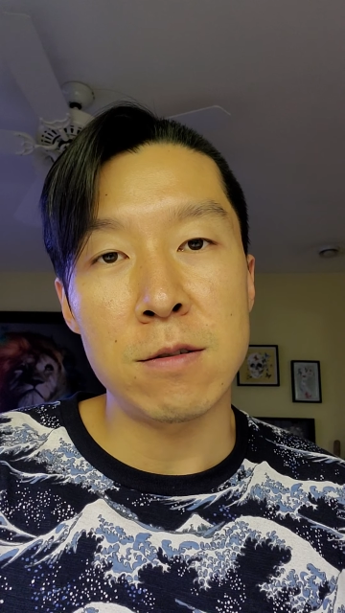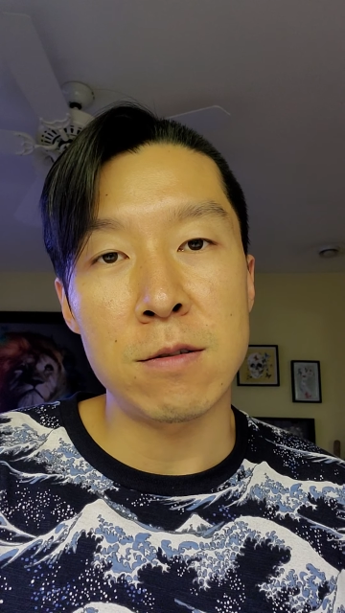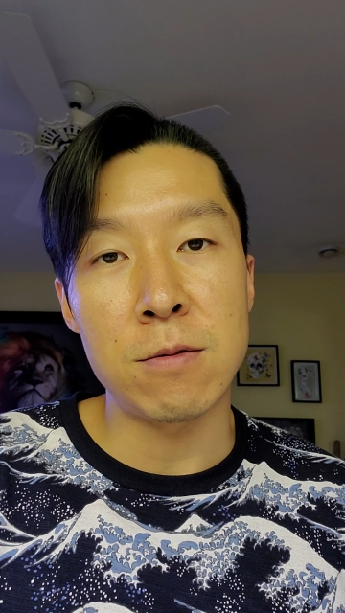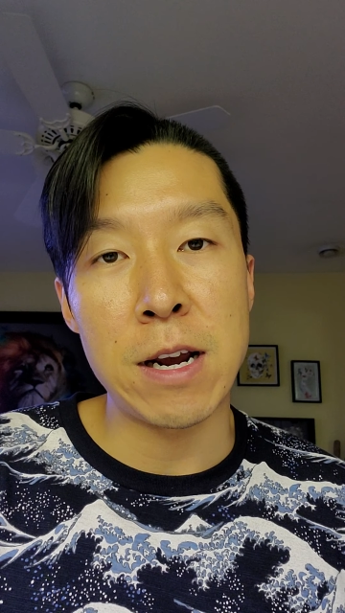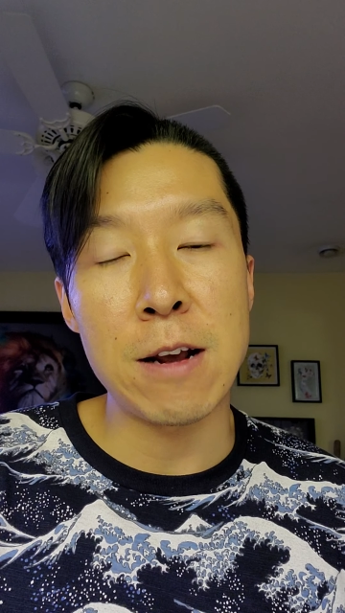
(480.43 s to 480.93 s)

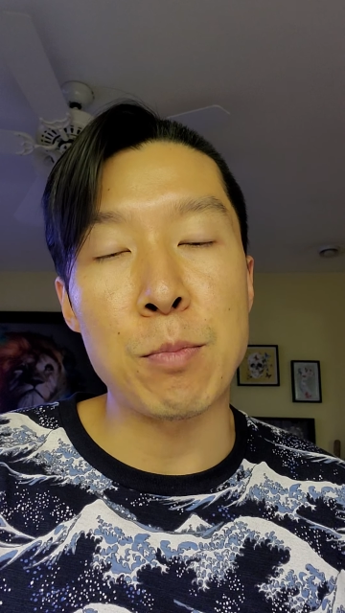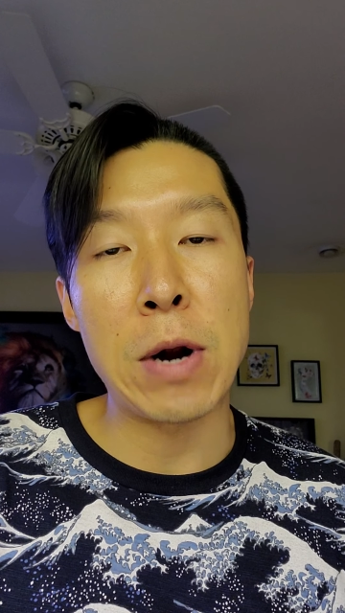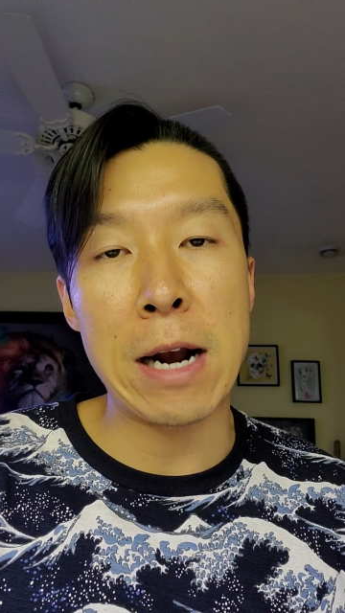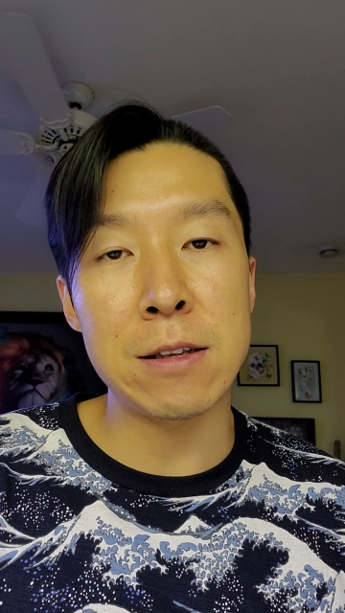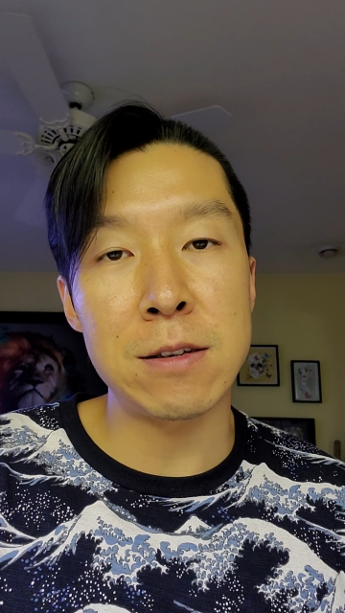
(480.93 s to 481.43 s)
right? And
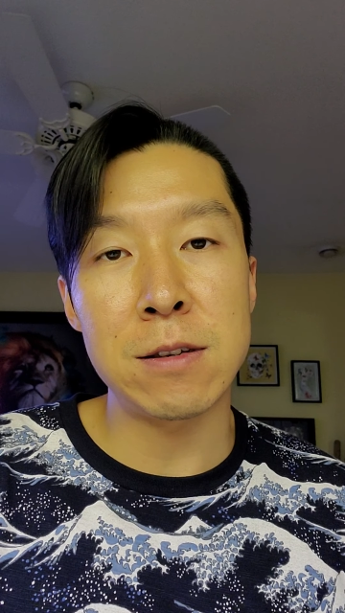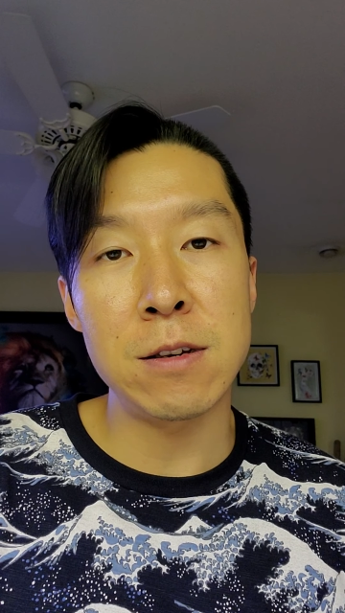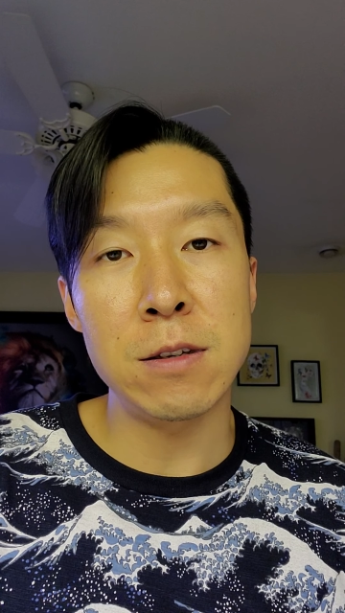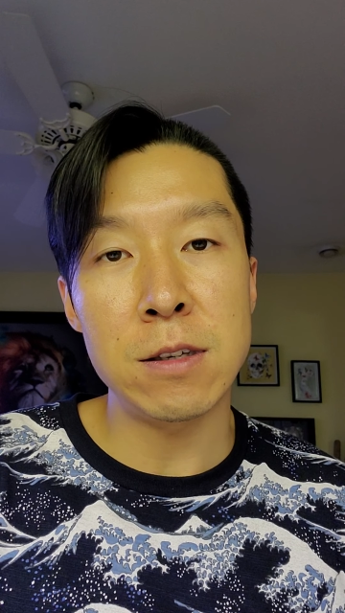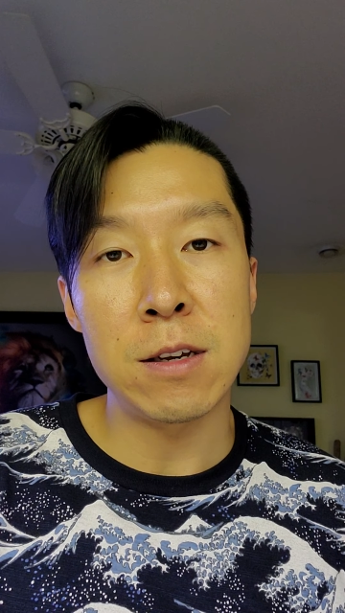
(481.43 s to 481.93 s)

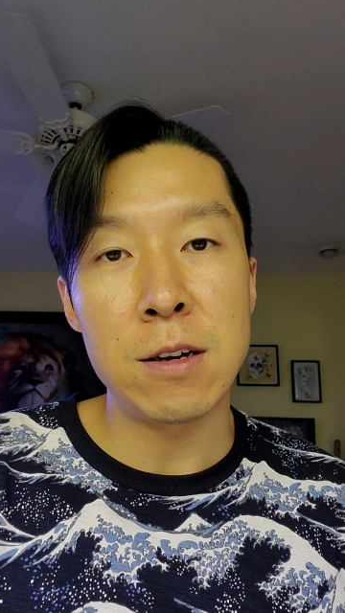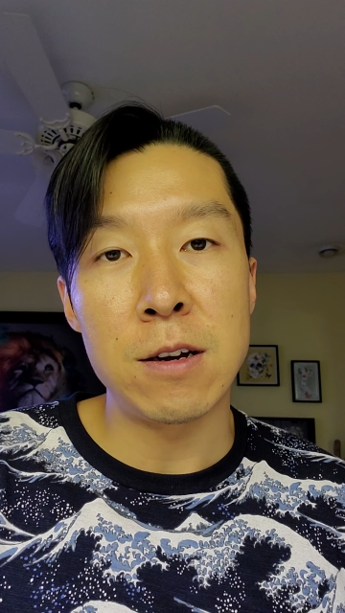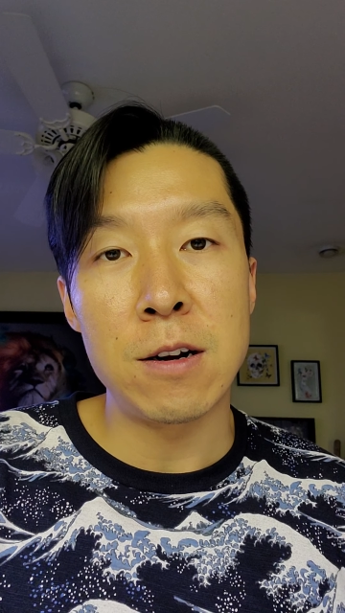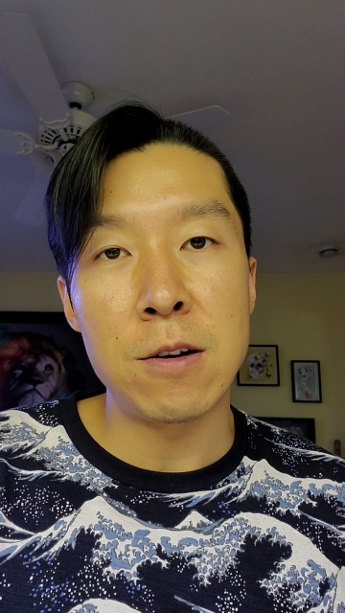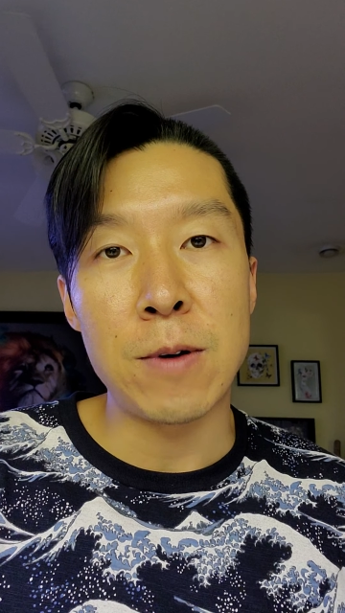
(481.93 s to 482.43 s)
practices,
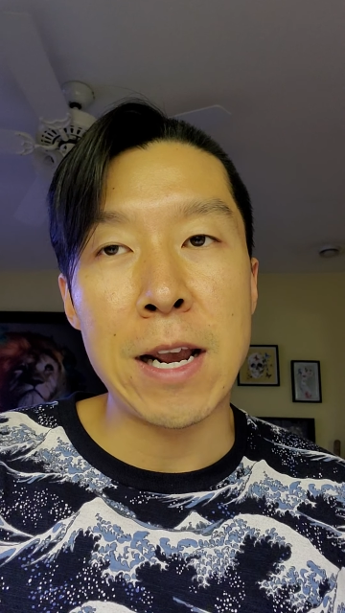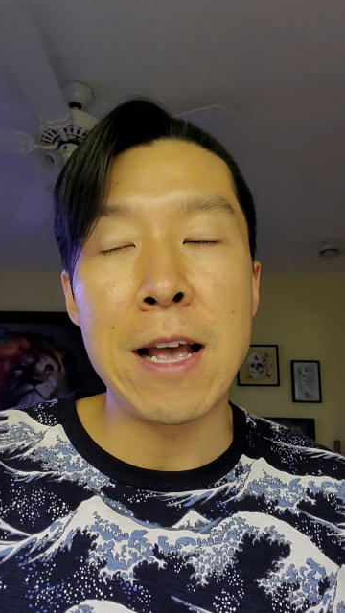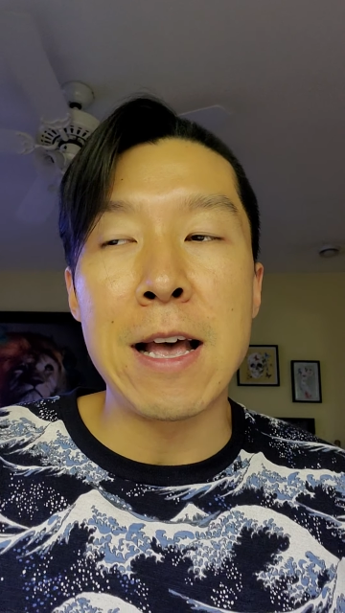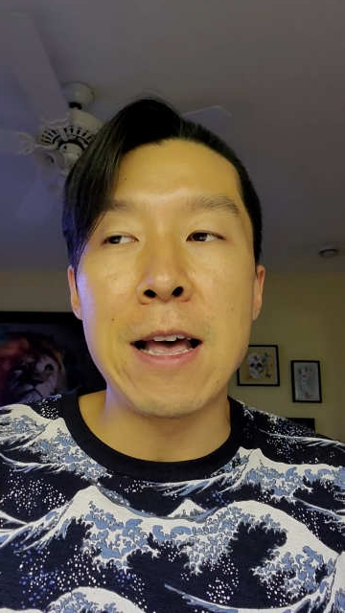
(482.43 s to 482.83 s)
right?